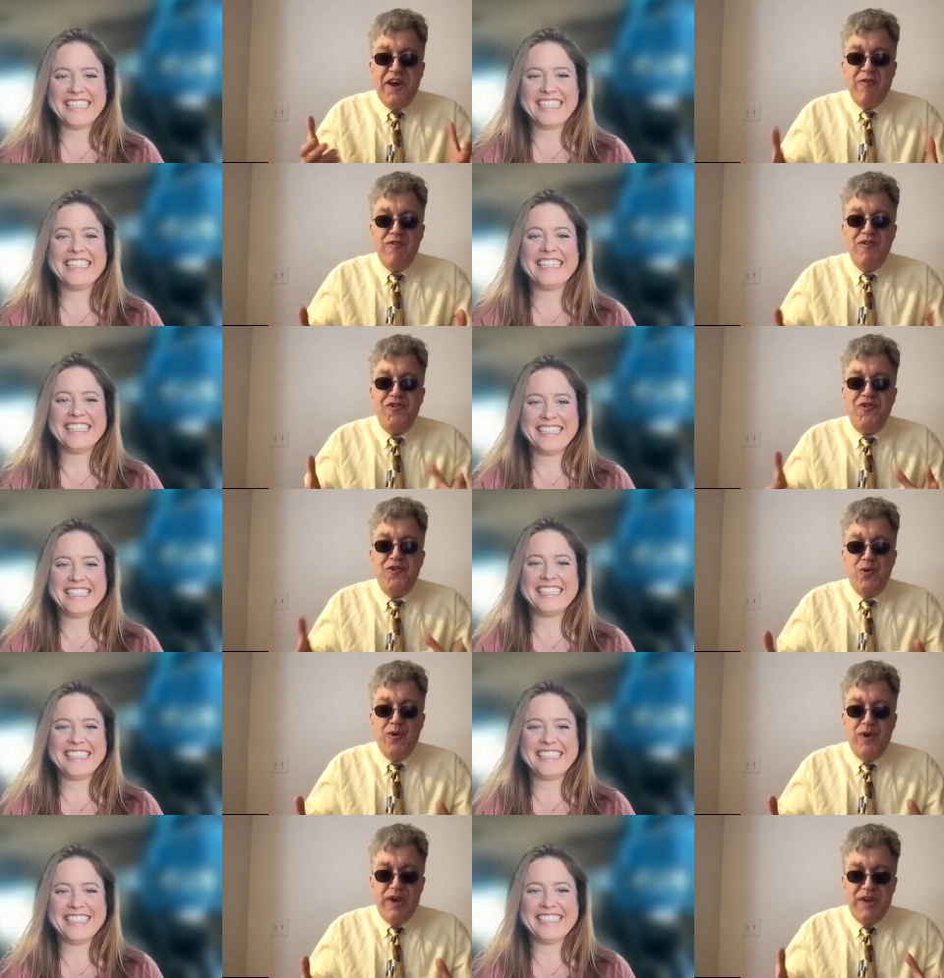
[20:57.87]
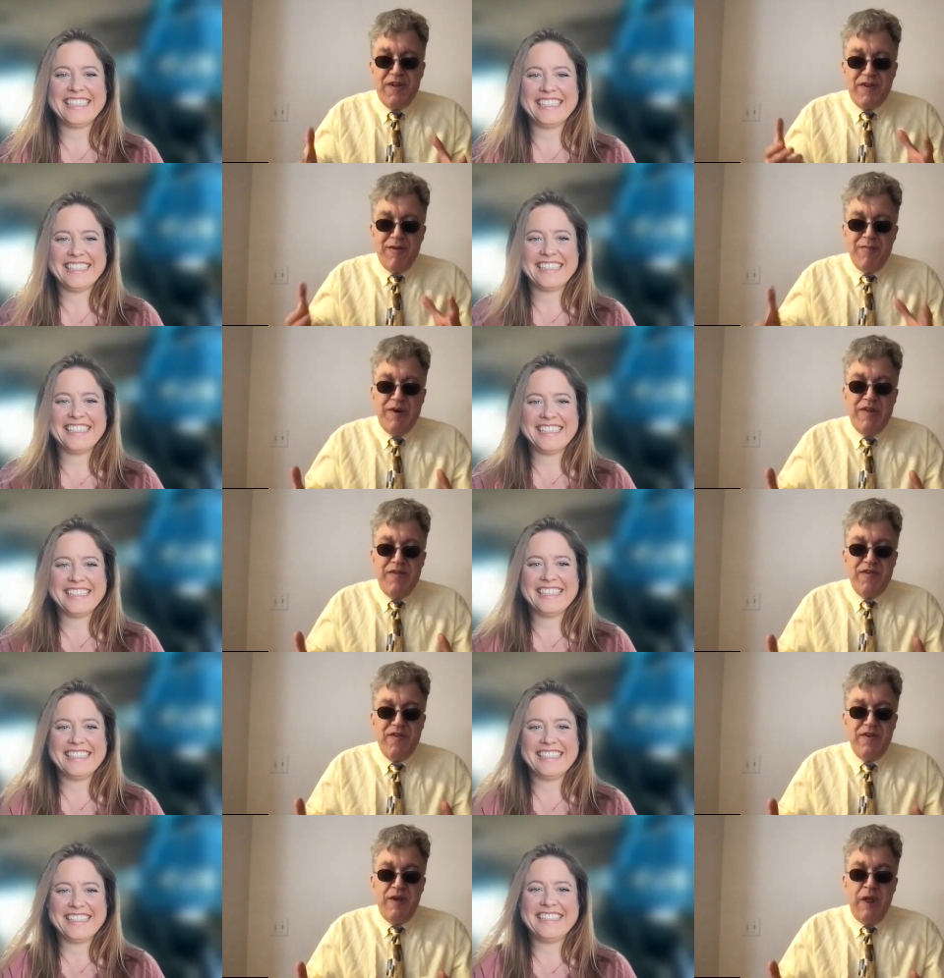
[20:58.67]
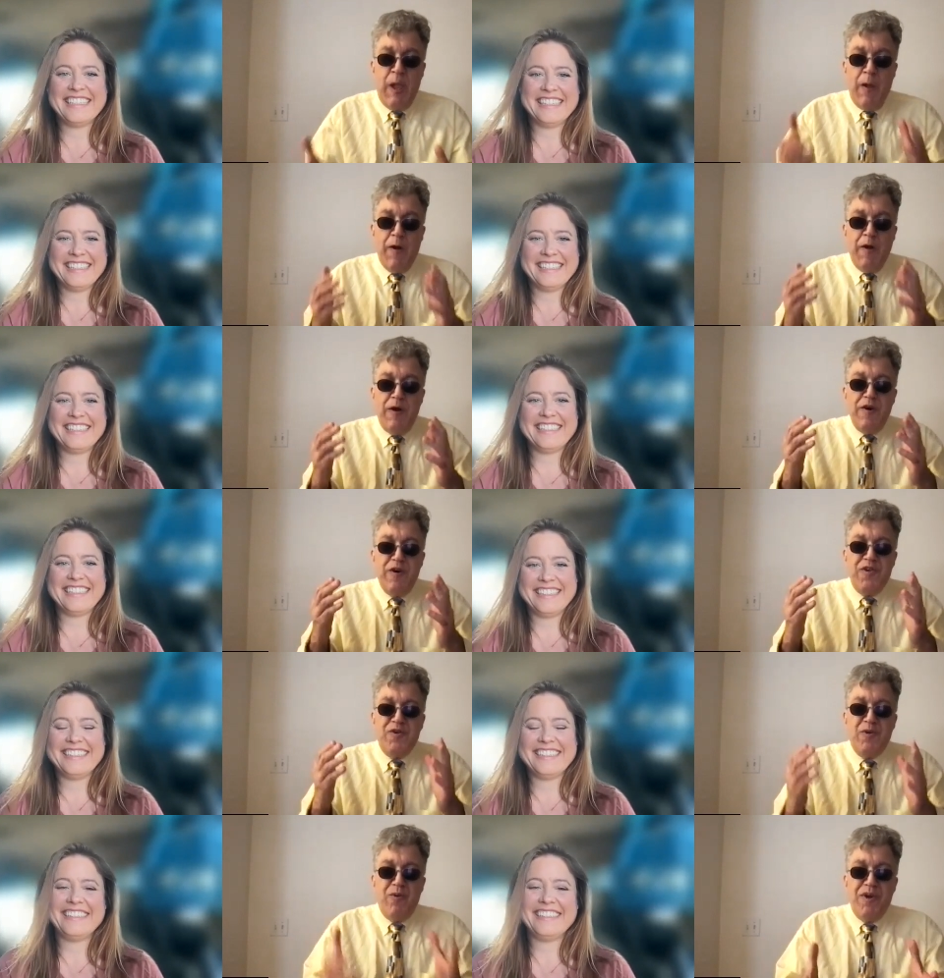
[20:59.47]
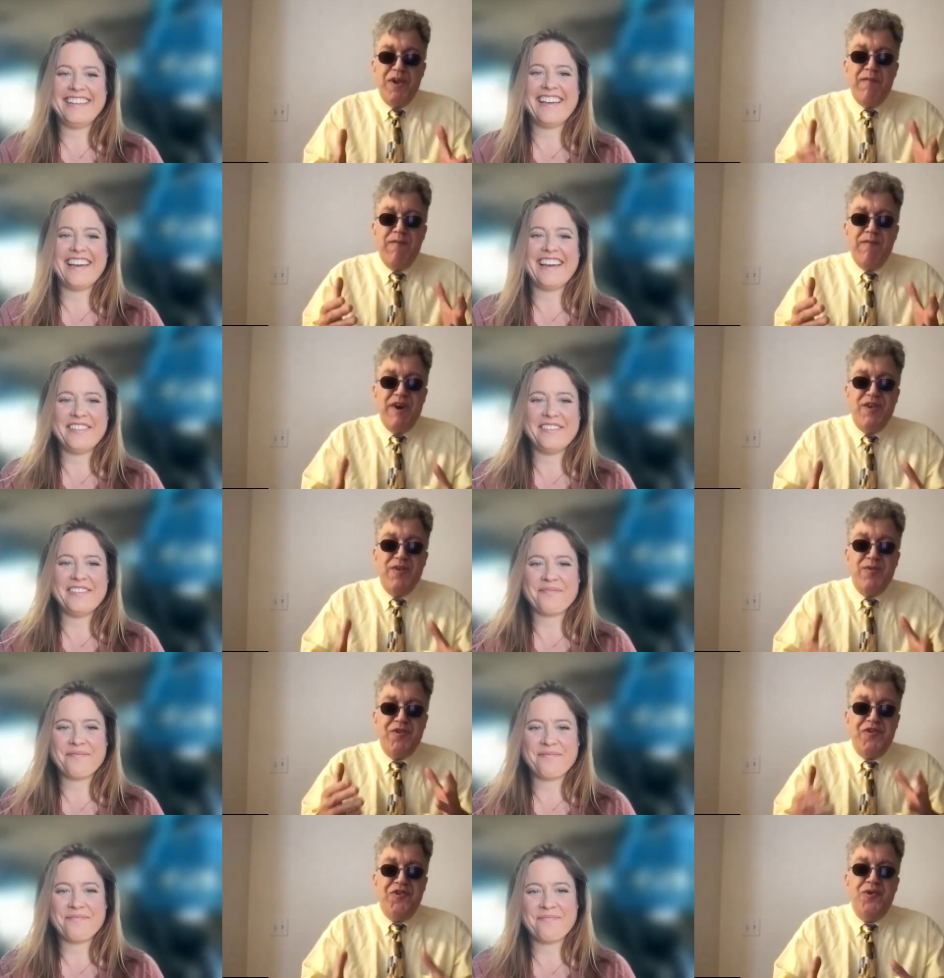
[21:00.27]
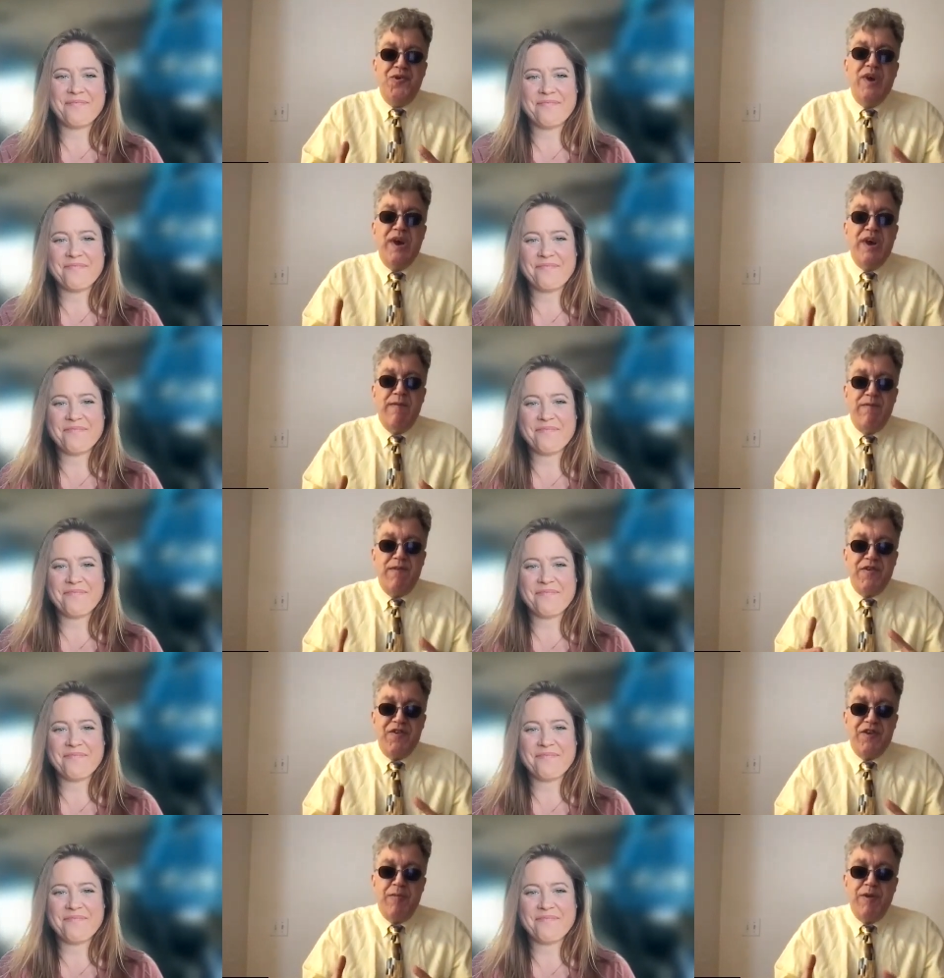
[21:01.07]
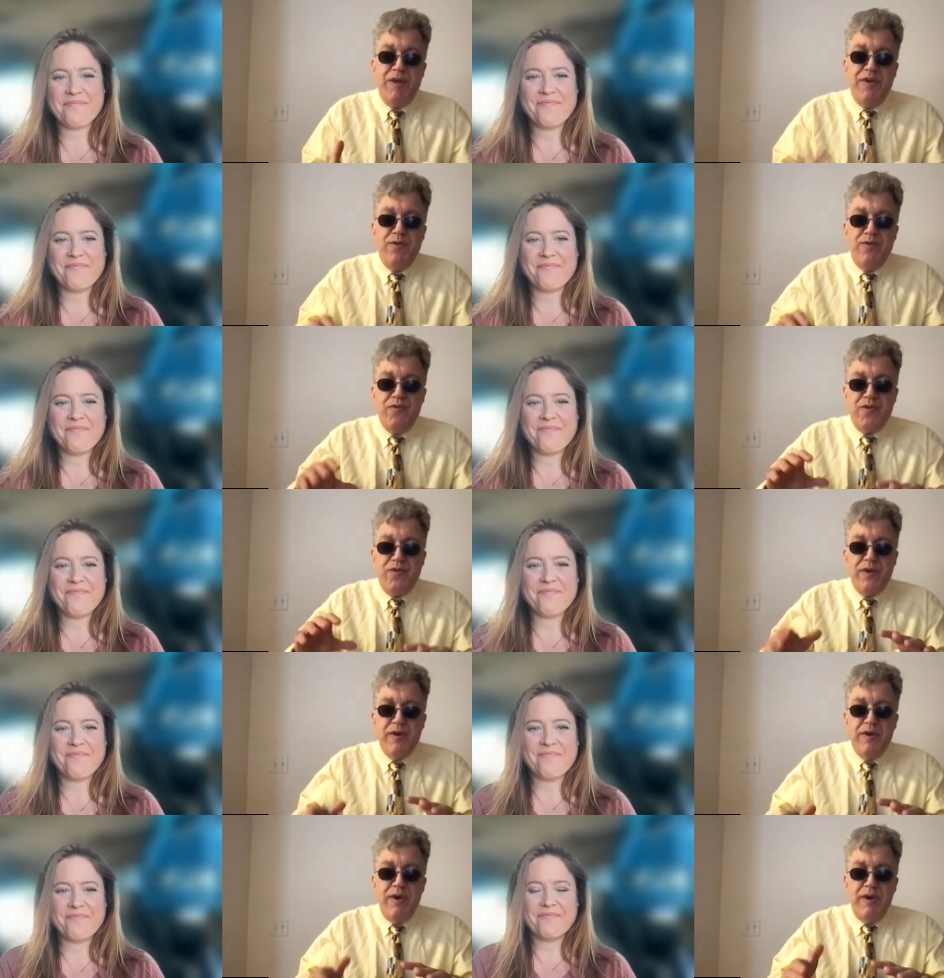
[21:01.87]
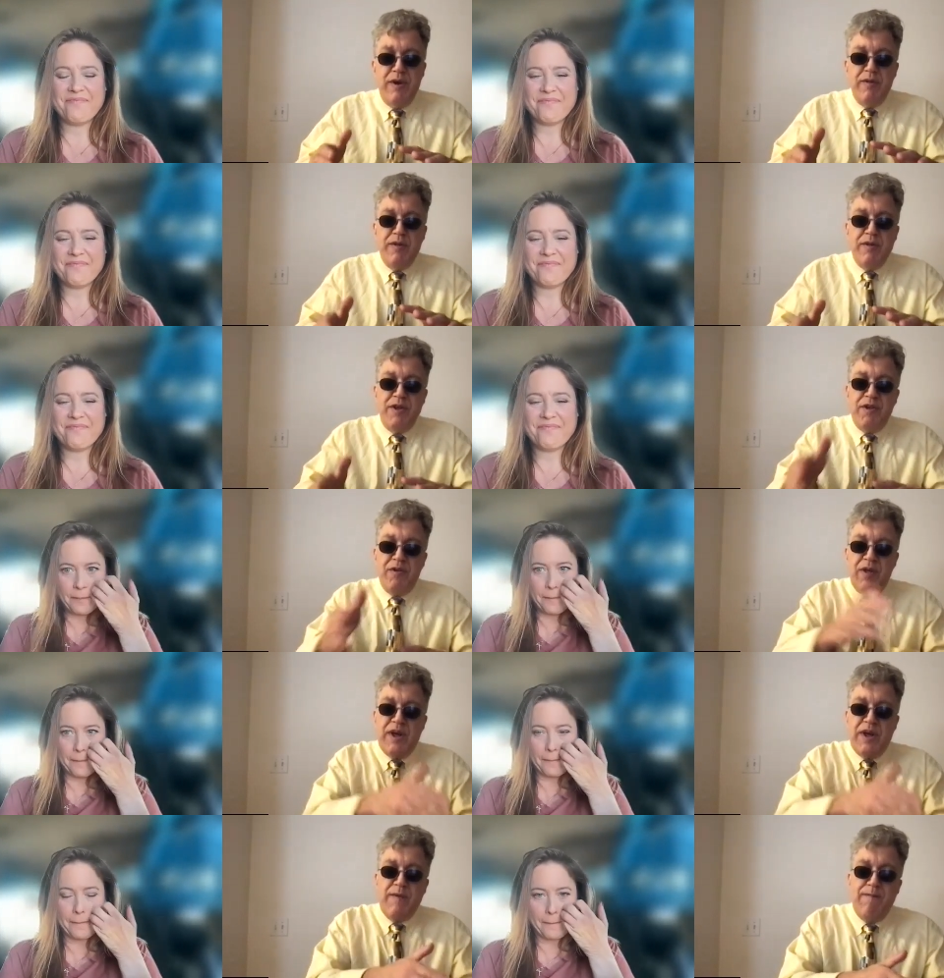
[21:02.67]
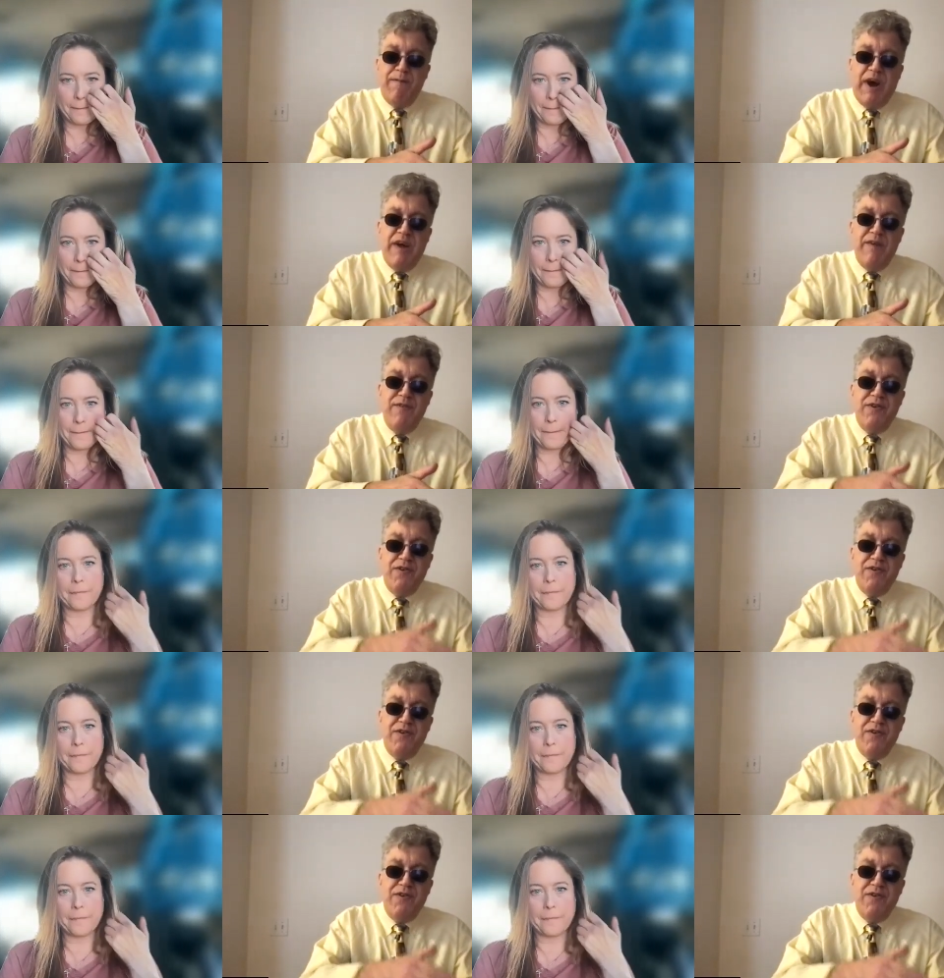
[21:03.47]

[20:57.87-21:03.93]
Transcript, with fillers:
Speaker 1: are enjoying it immensely. So, what yeah. advice would you give to somebody who's, you know, like five